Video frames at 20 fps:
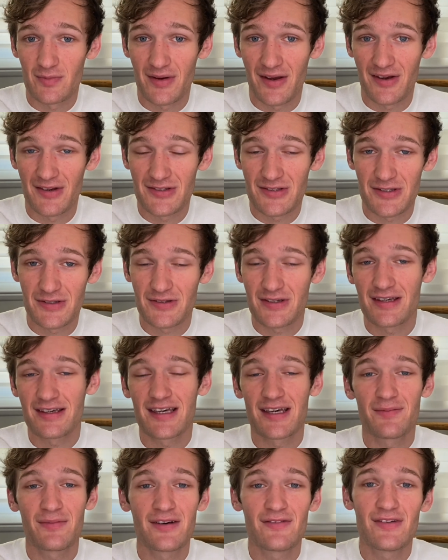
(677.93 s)
bell so you can
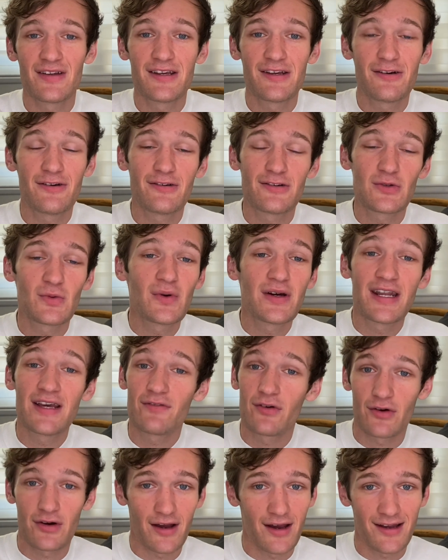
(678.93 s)
get my videos
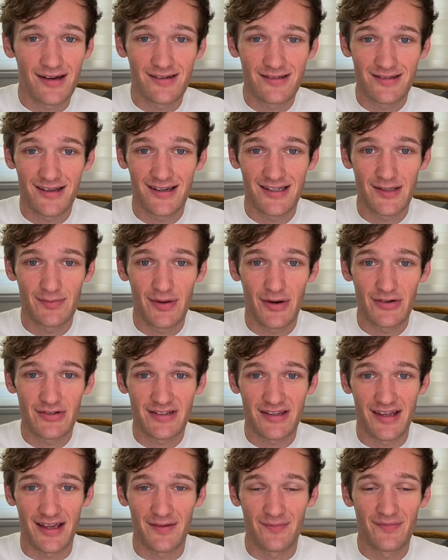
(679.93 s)
whenever I decide to
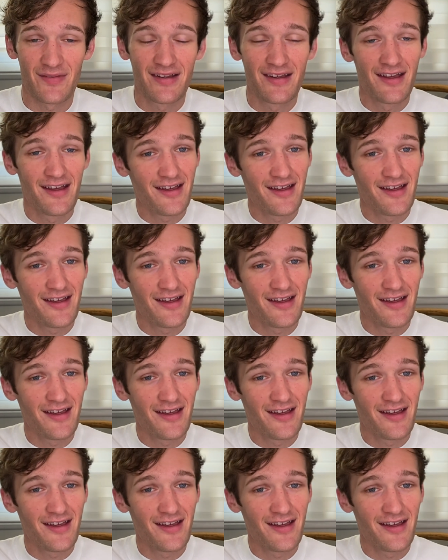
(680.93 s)
post them.